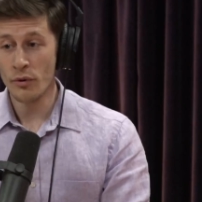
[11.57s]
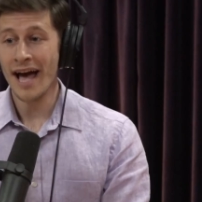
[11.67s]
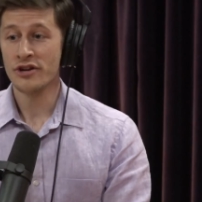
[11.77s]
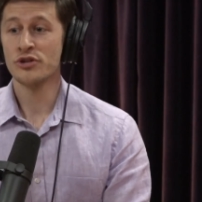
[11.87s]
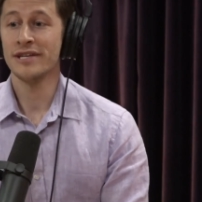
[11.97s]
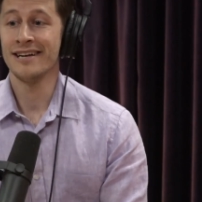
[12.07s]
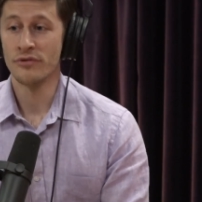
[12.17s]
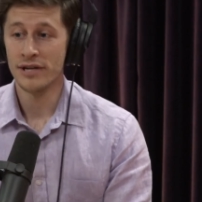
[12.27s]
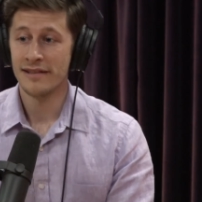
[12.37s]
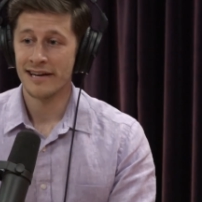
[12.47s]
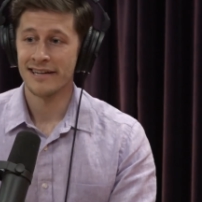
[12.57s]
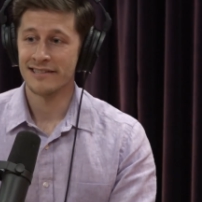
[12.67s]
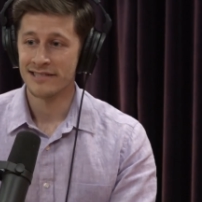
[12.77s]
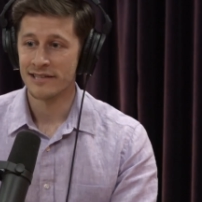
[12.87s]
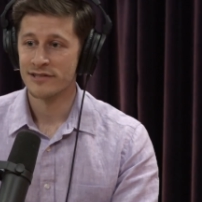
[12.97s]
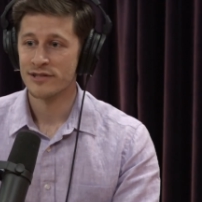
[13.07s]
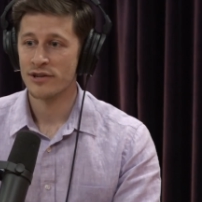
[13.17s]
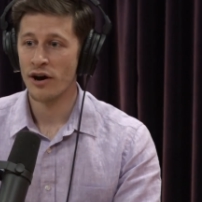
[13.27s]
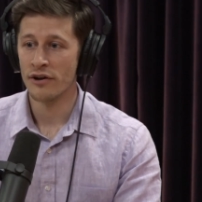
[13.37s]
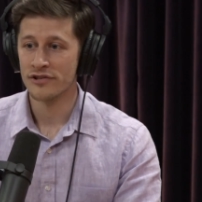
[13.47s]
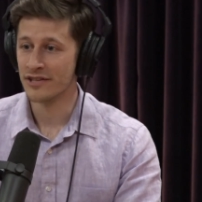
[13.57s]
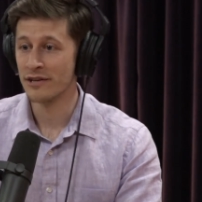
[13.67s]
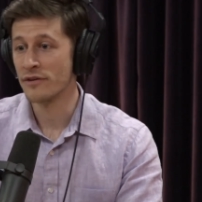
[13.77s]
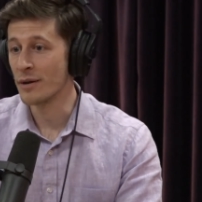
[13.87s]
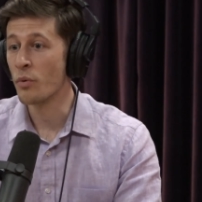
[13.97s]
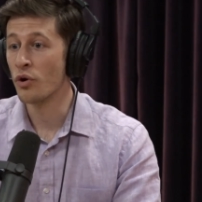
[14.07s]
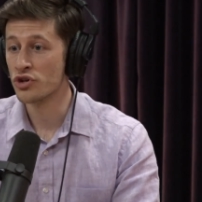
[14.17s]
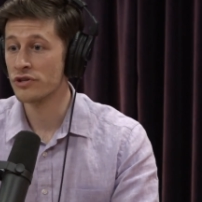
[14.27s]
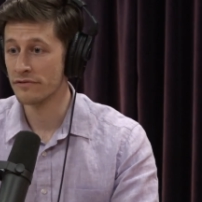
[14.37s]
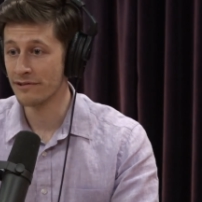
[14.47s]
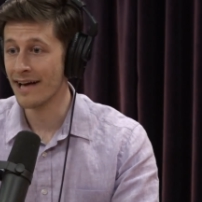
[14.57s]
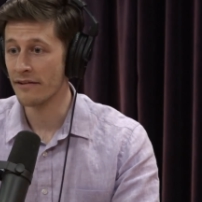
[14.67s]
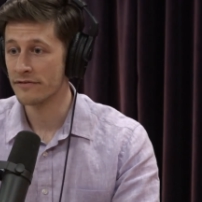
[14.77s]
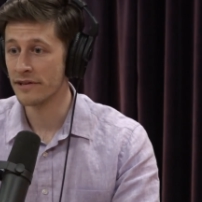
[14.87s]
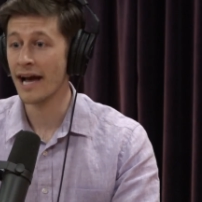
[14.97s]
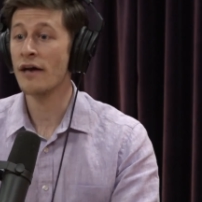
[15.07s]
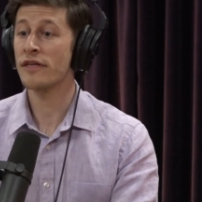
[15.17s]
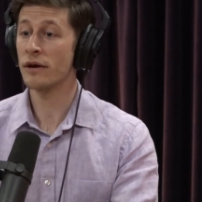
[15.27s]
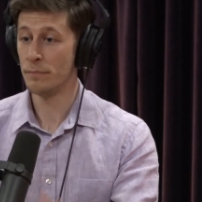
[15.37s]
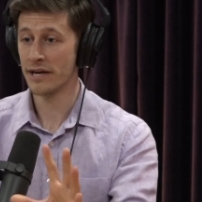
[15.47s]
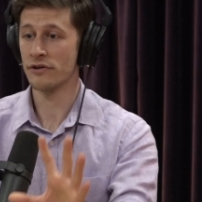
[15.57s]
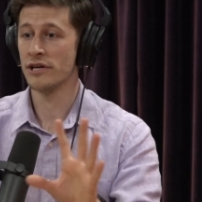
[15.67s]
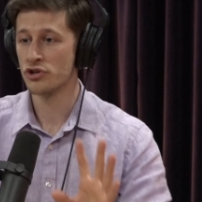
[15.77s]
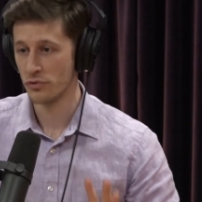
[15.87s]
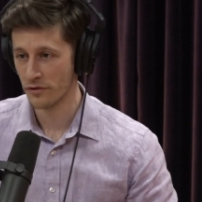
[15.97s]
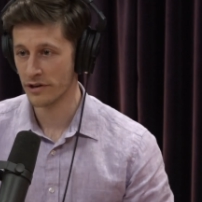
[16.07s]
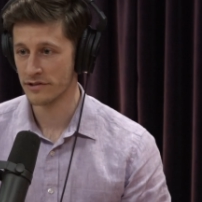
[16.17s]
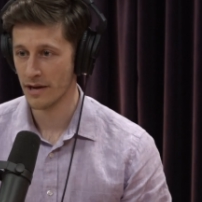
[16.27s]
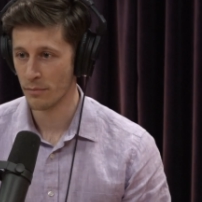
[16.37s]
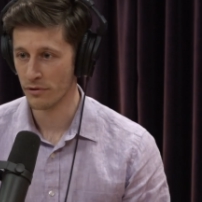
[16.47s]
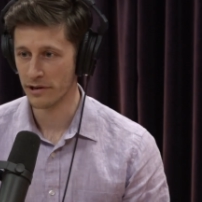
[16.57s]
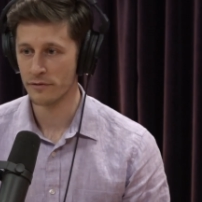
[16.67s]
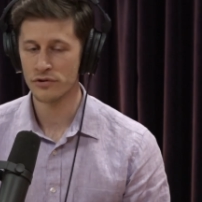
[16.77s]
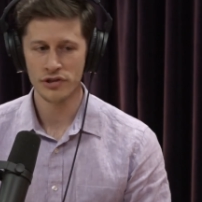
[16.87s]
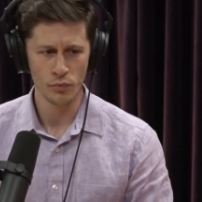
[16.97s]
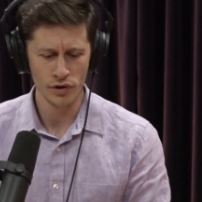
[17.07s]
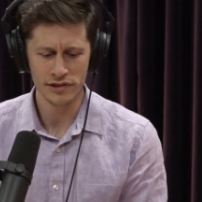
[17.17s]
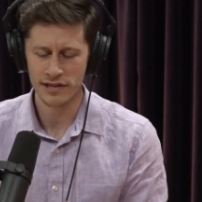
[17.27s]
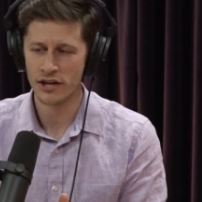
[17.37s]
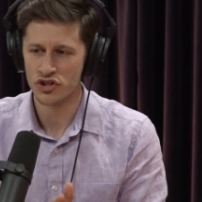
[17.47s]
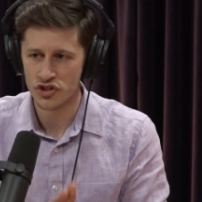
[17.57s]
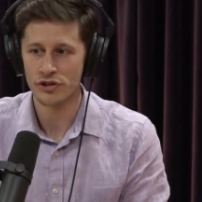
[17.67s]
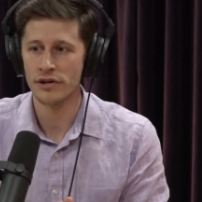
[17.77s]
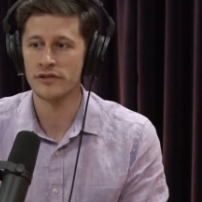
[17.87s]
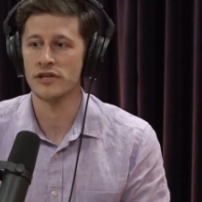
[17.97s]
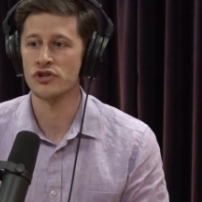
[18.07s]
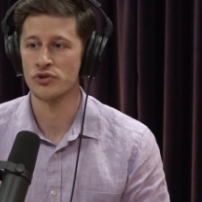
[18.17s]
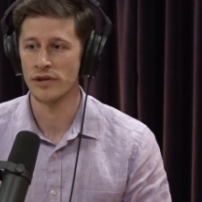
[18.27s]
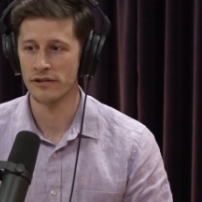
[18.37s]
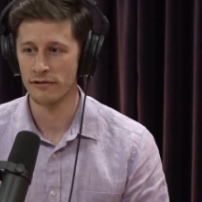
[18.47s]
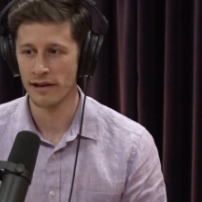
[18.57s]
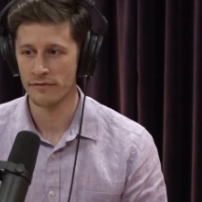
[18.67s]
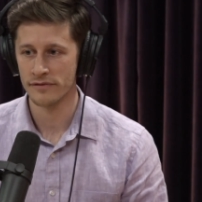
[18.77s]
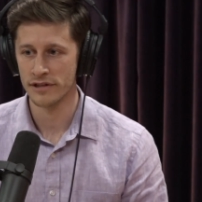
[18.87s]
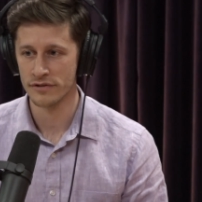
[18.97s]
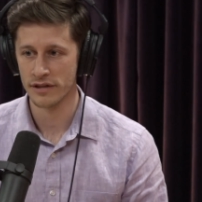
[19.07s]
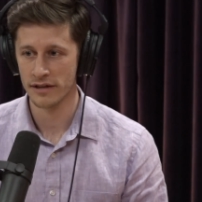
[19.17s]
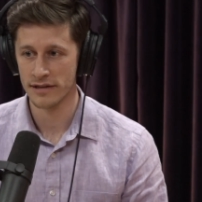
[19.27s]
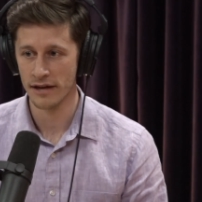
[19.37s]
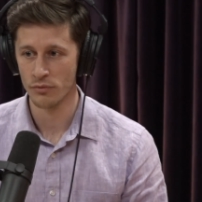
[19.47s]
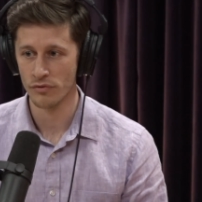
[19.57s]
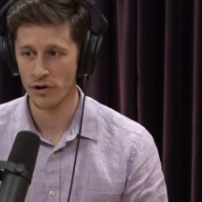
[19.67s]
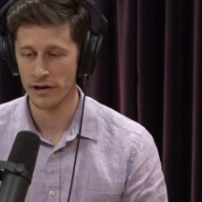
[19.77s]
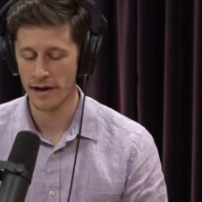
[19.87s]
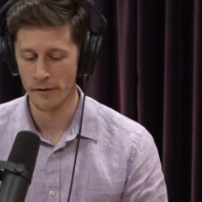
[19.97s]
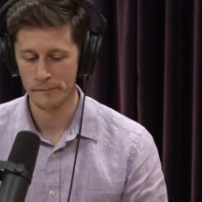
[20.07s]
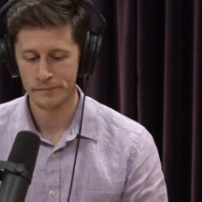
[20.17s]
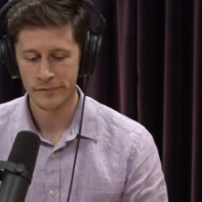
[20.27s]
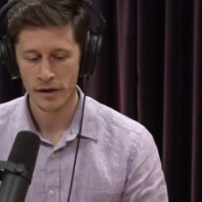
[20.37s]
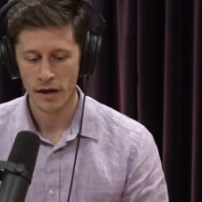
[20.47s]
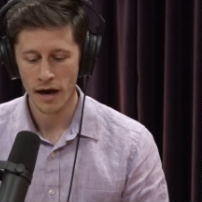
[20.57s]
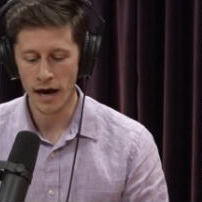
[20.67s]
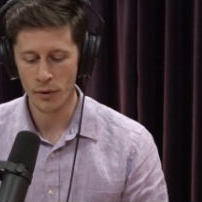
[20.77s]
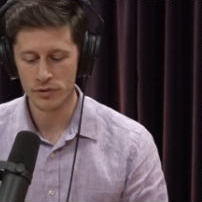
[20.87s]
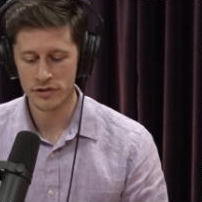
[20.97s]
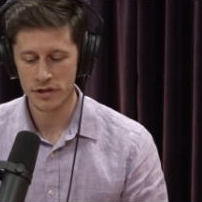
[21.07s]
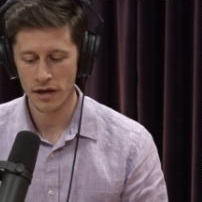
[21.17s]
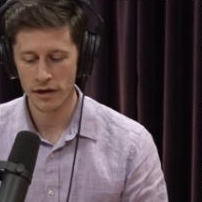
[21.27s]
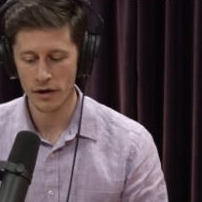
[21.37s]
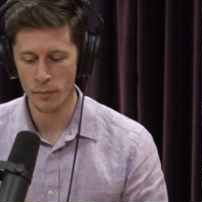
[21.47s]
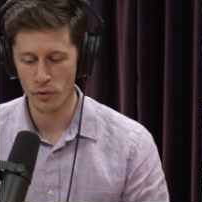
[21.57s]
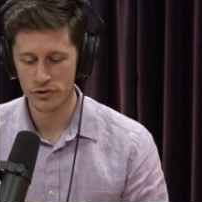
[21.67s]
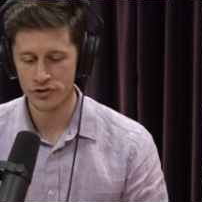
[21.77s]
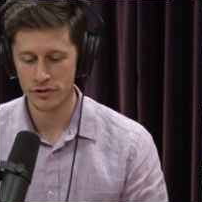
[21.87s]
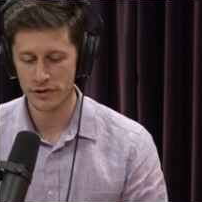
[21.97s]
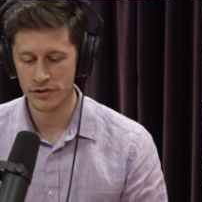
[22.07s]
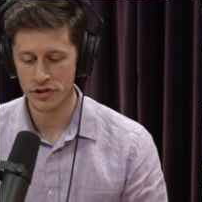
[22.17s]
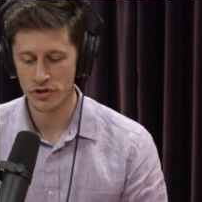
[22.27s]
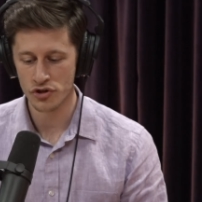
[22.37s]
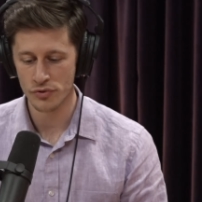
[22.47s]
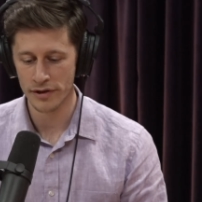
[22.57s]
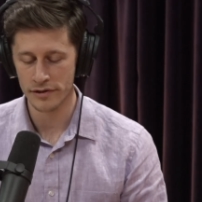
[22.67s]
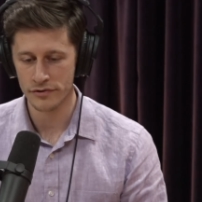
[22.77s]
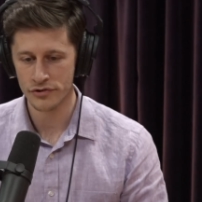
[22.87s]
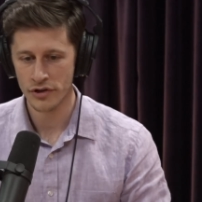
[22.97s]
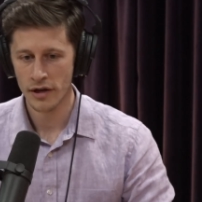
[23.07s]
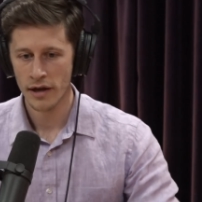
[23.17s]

don't actually agree that it exists on a significant portion of the left. Like, I think a bigger issue, for example, like if you said what is like a serious issue that the left needs to contend with right now, mm -hmm. I would say a more serious issue is